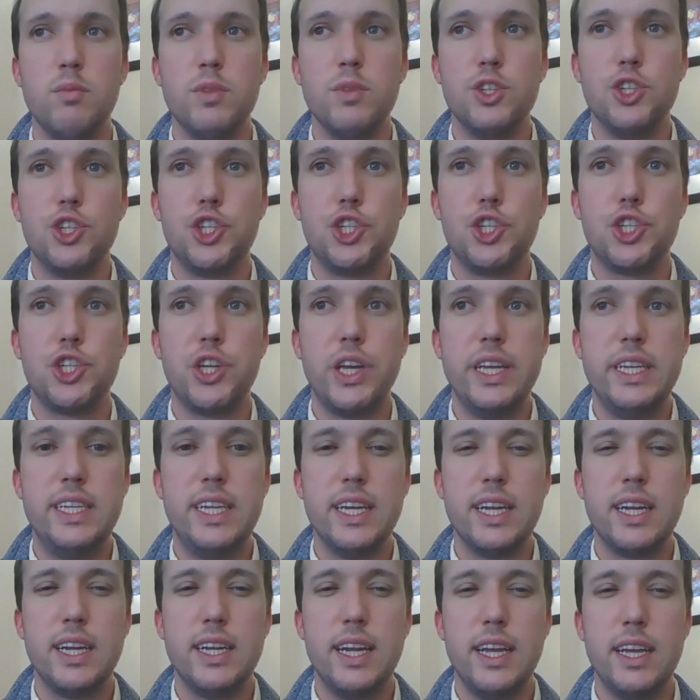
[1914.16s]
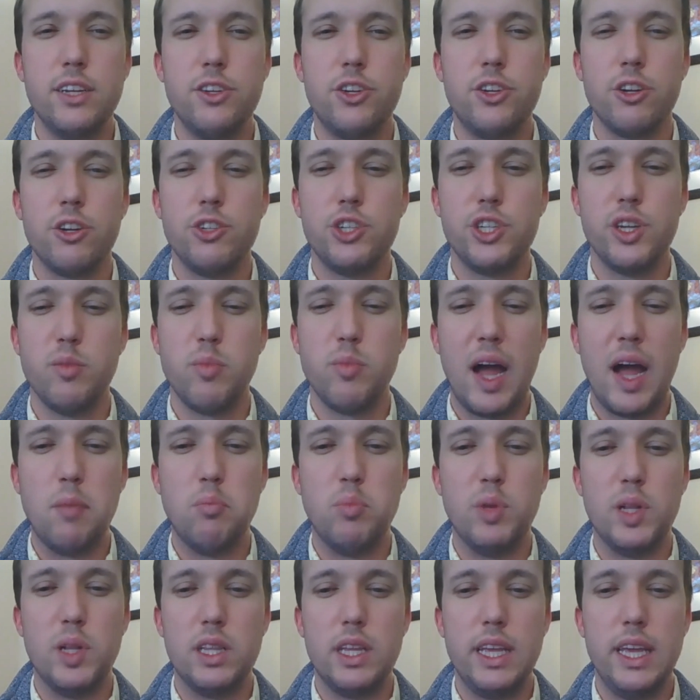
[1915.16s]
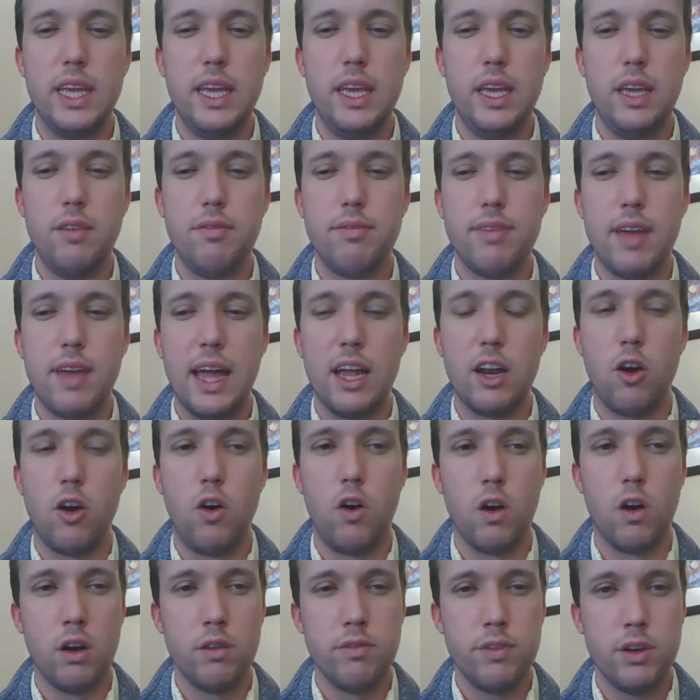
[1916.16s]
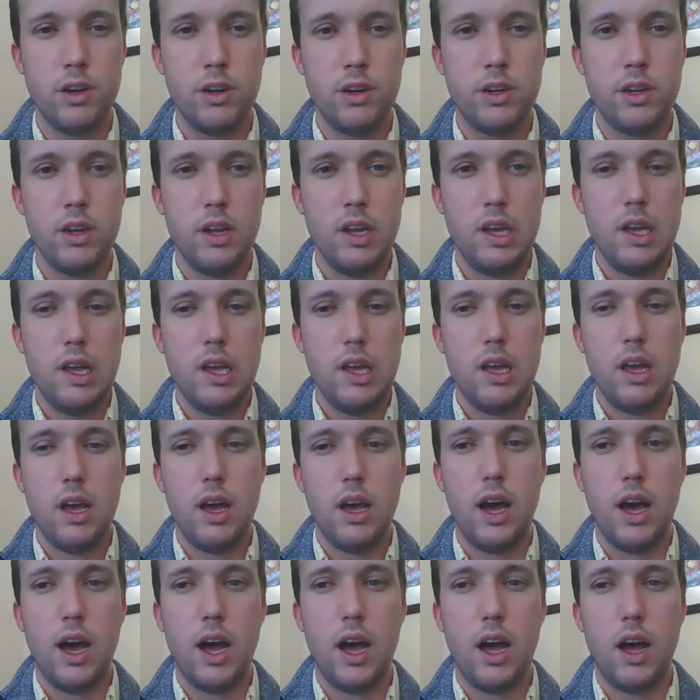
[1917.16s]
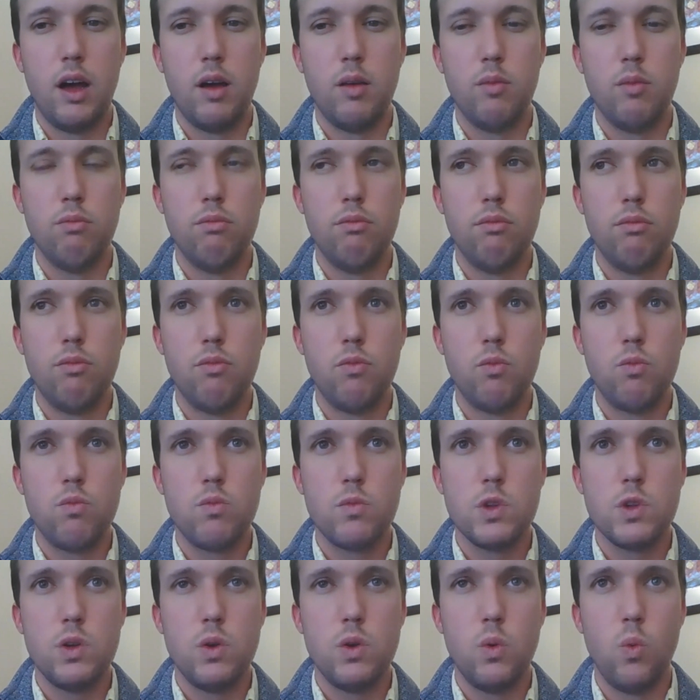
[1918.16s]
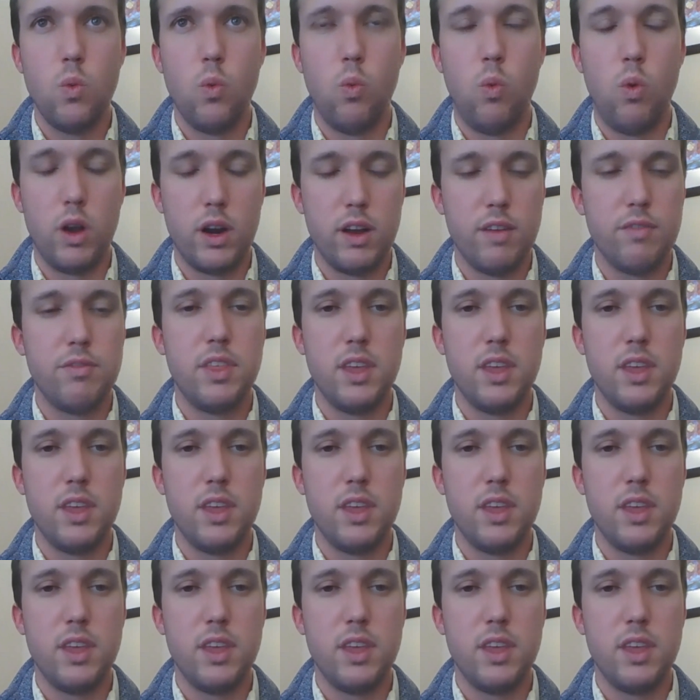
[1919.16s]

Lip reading: She did an internship, I believe, at Harvard, one of